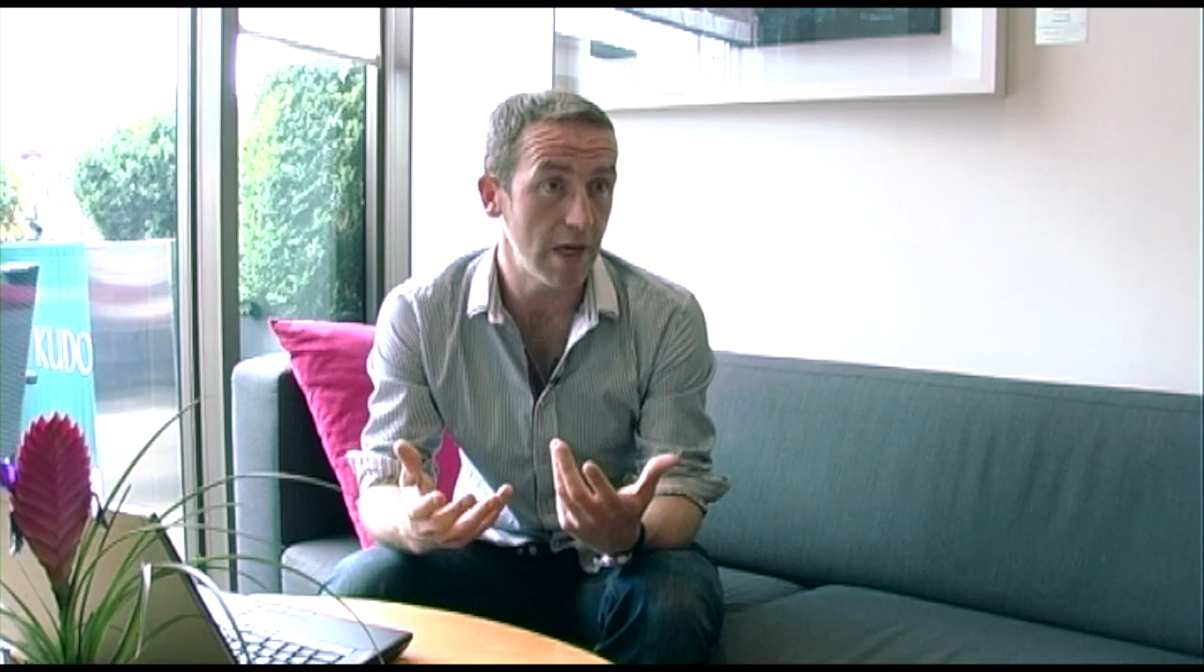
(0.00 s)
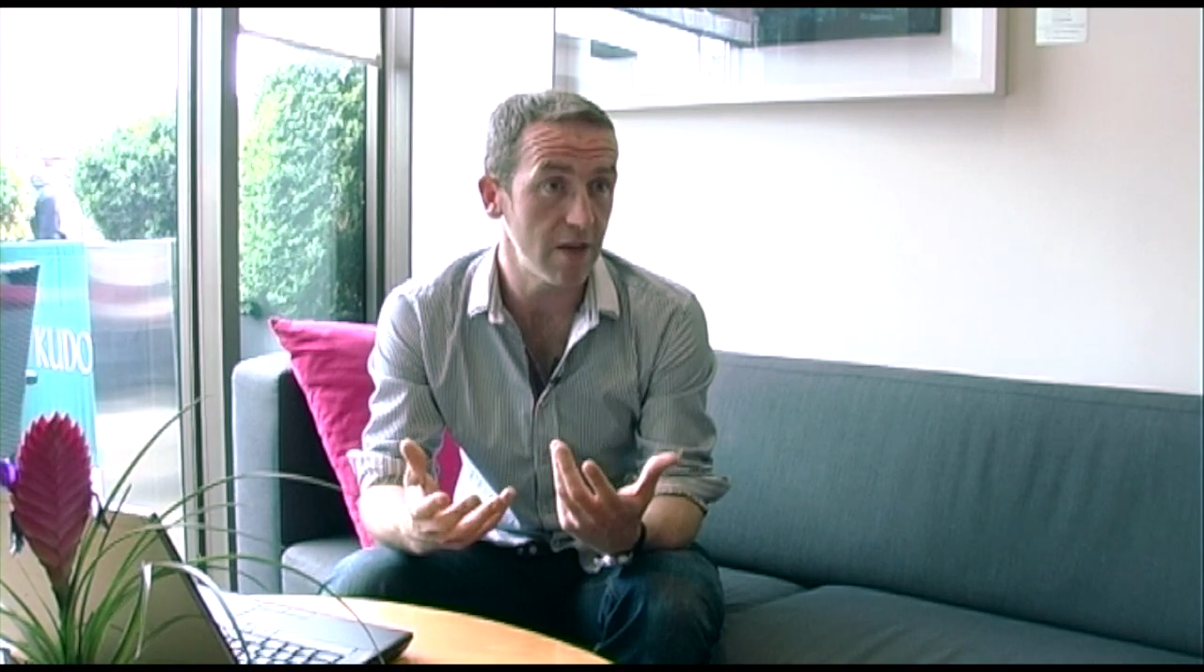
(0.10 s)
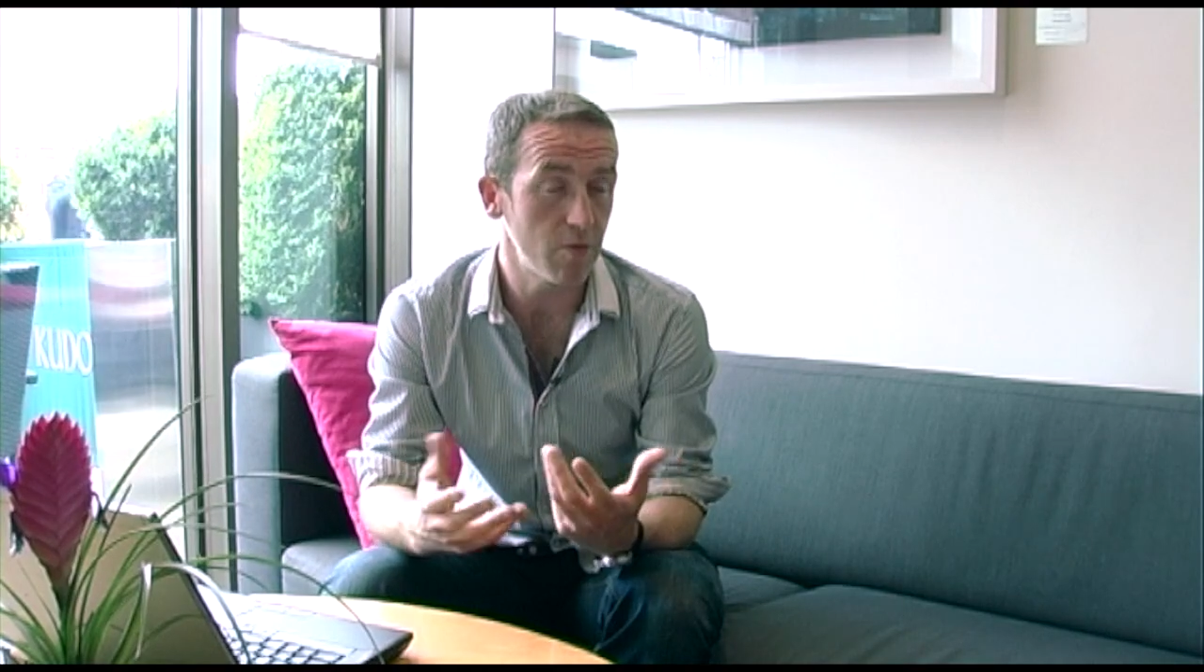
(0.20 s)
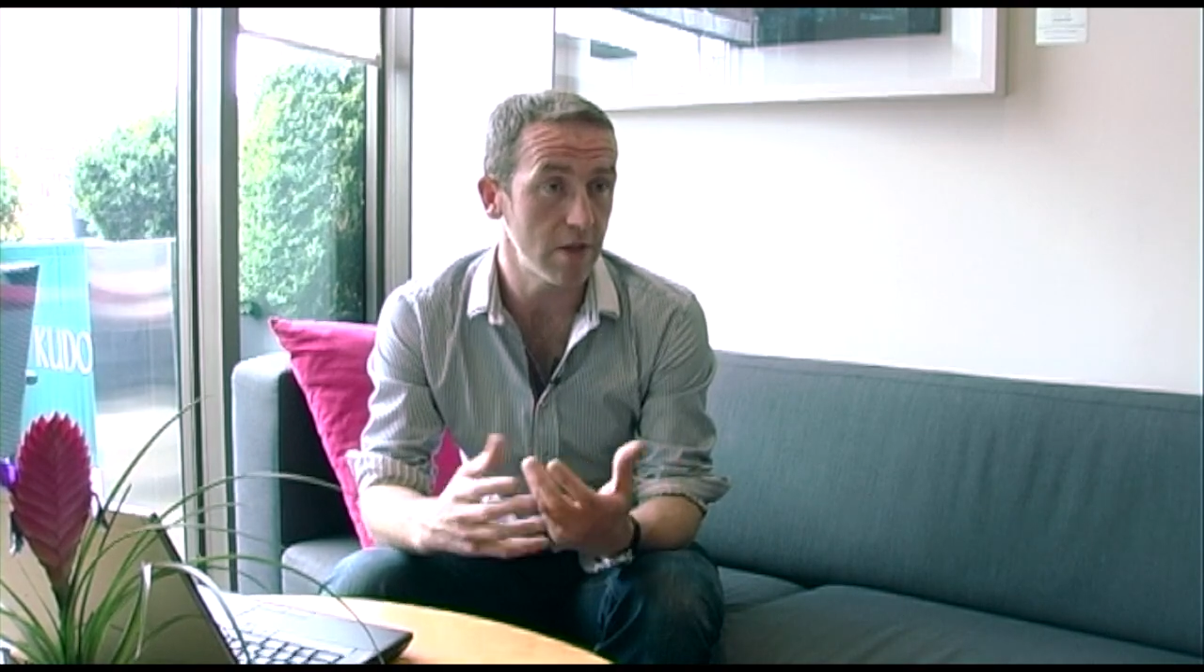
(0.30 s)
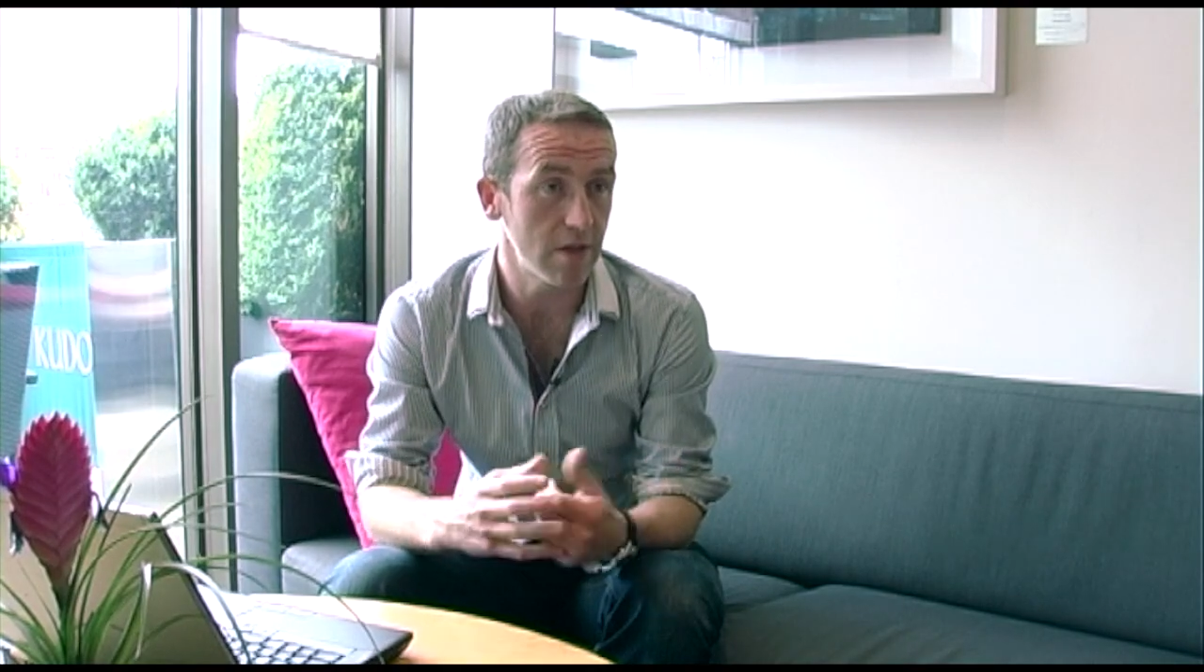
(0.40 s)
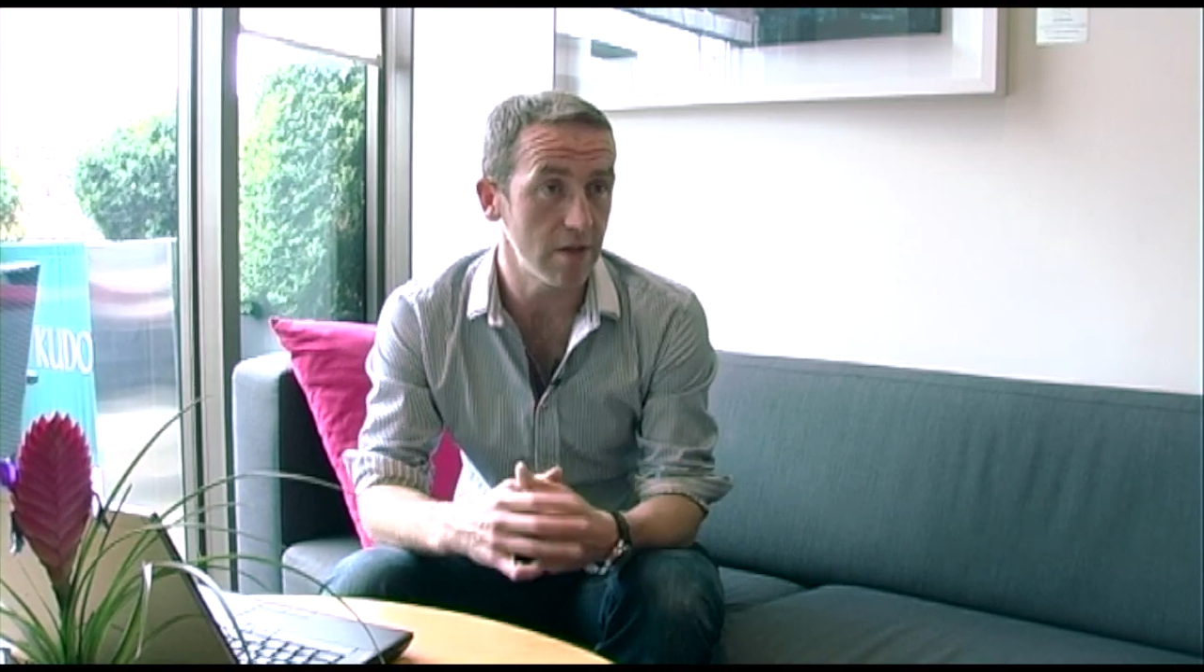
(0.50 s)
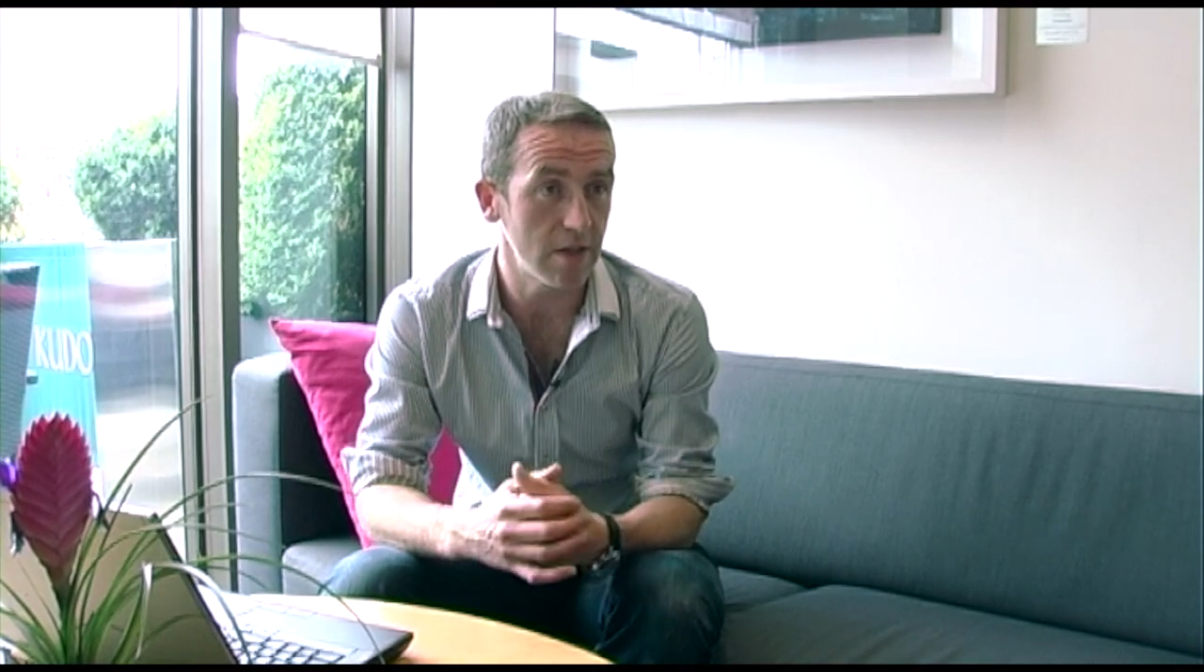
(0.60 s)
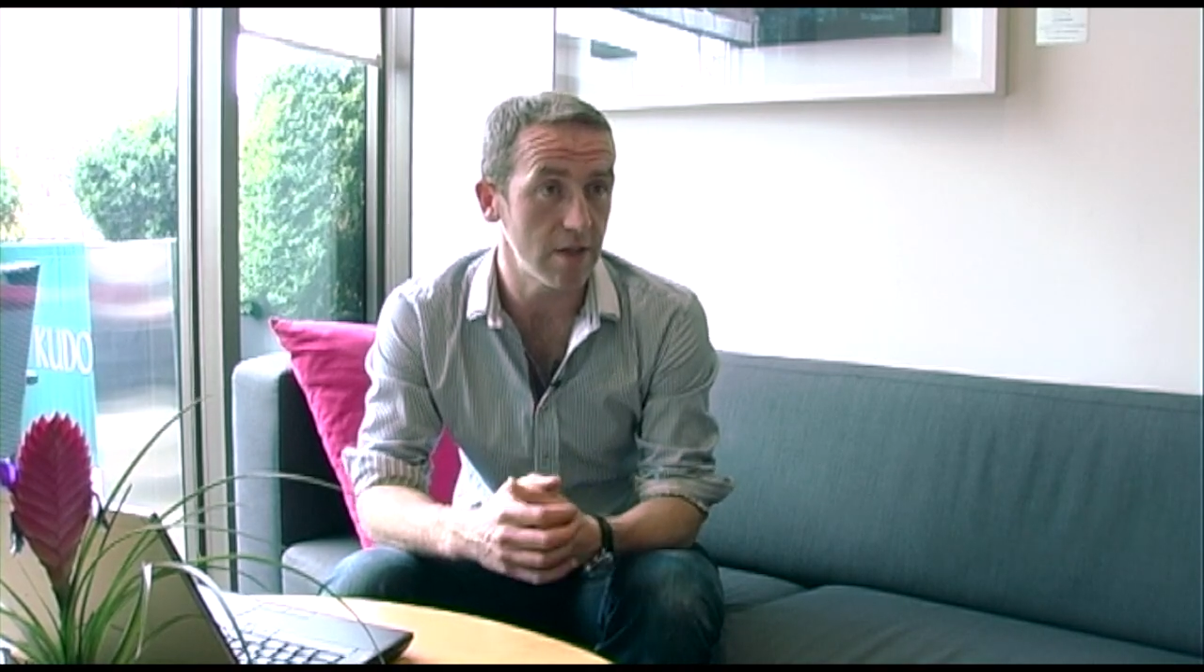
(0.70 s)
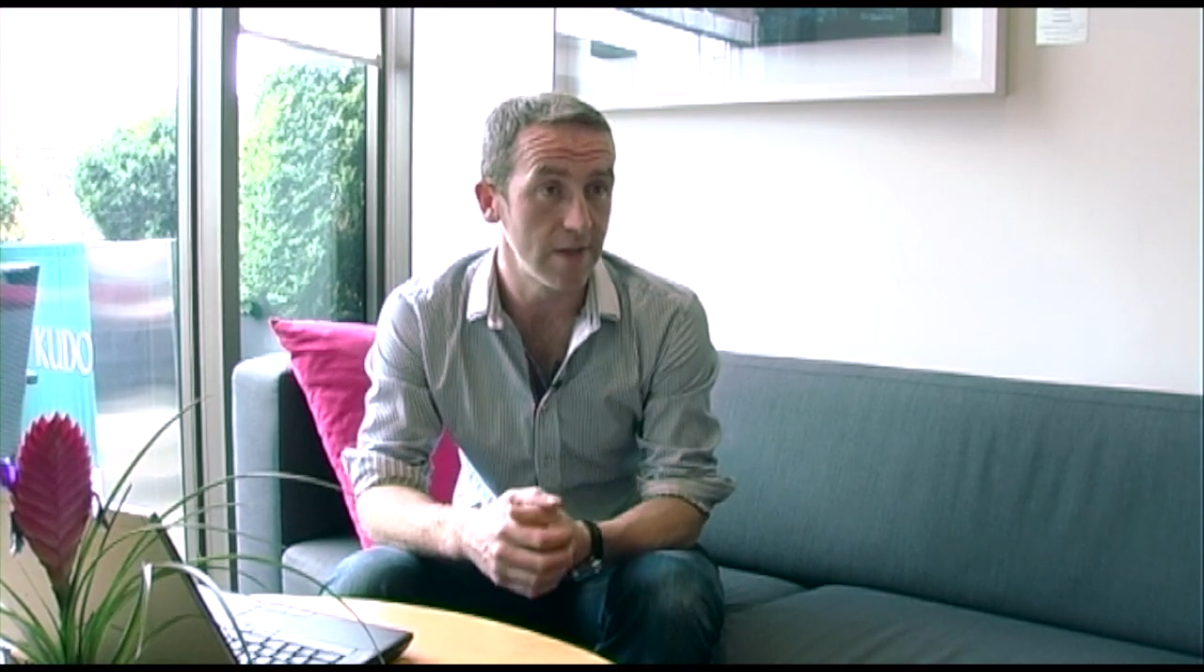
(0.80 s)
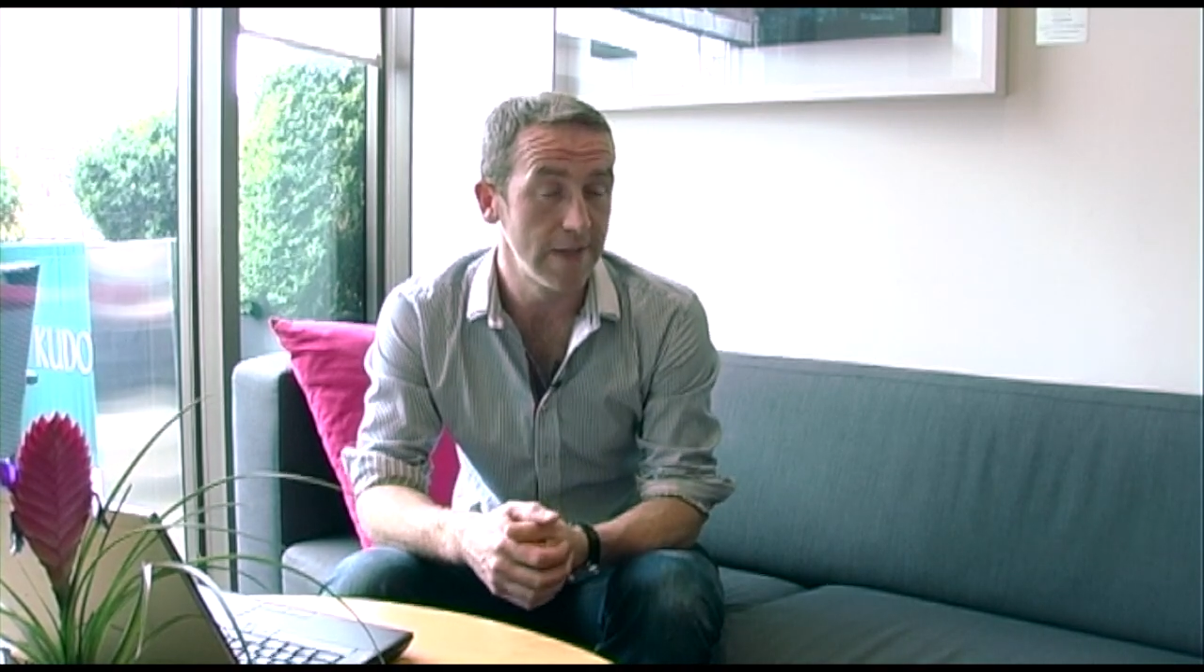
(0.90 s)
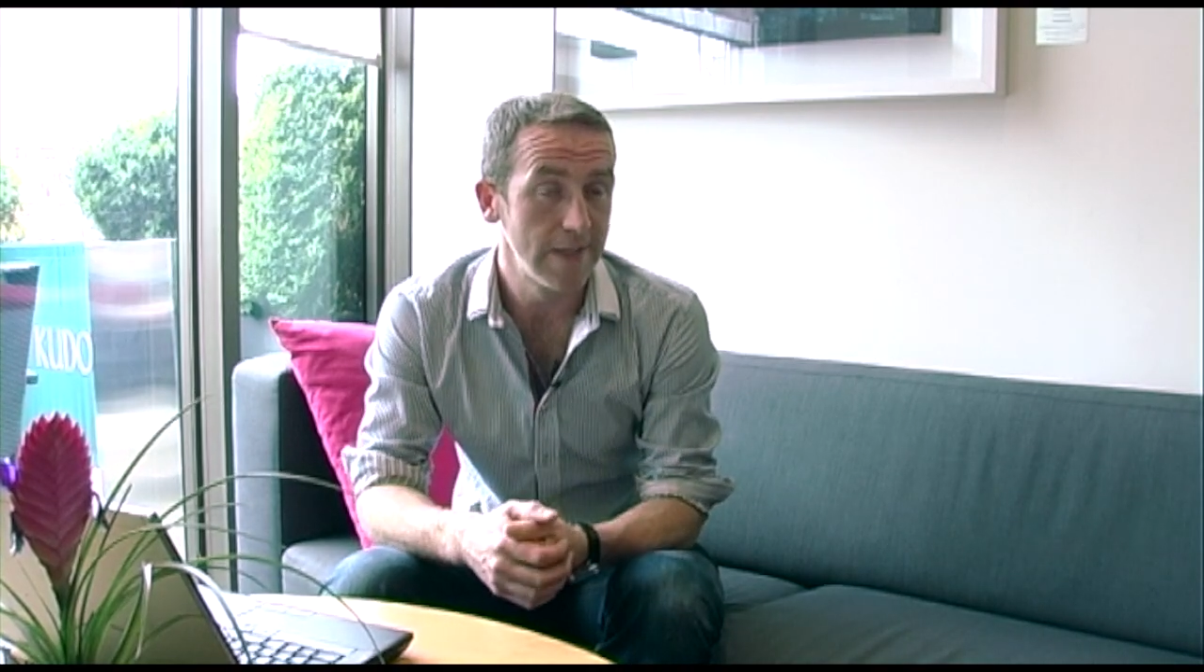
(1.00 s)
management and the